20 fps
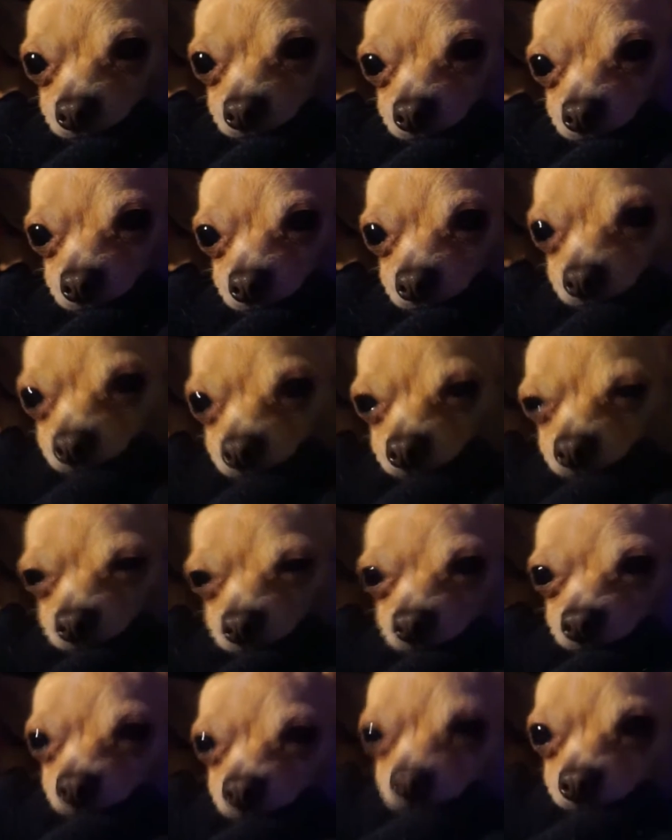Nope,
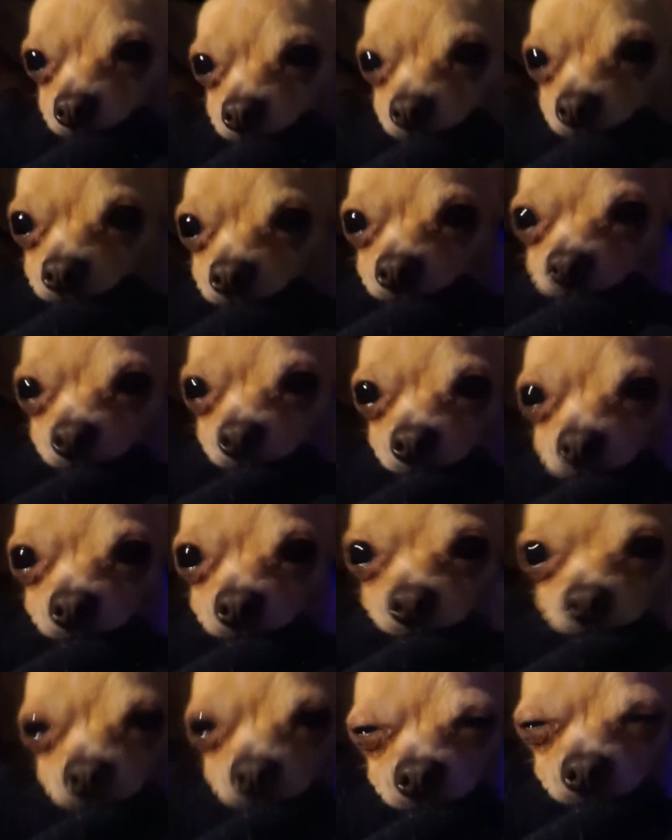you don't.
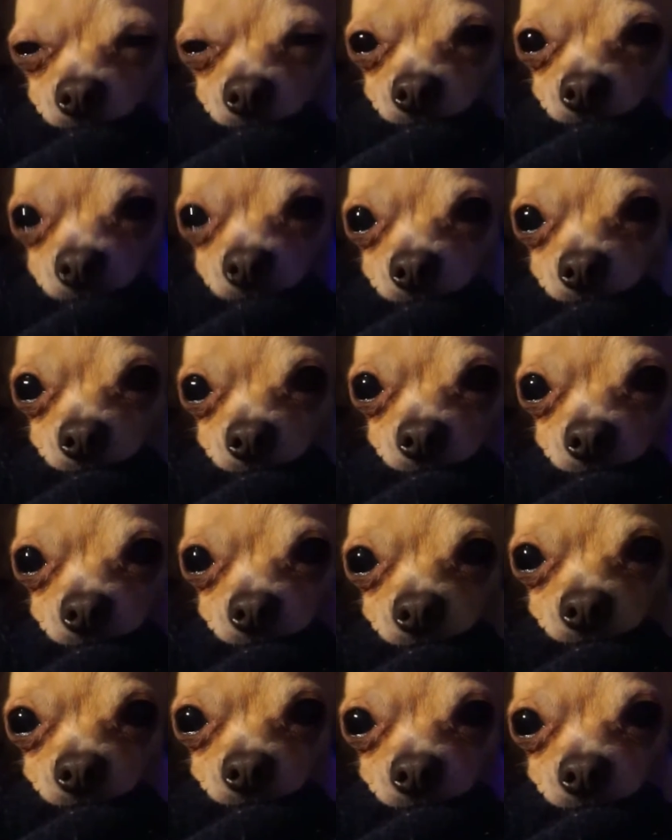Do
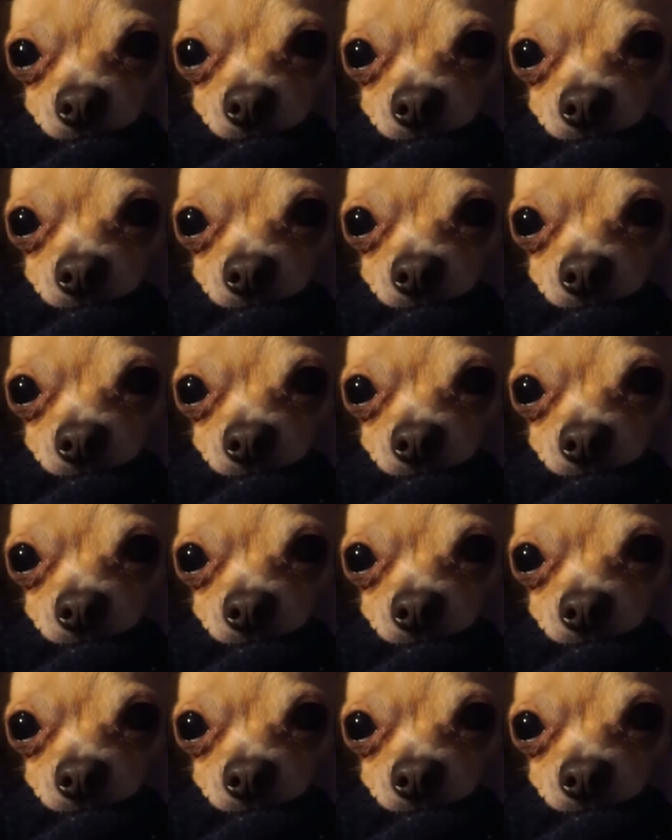you?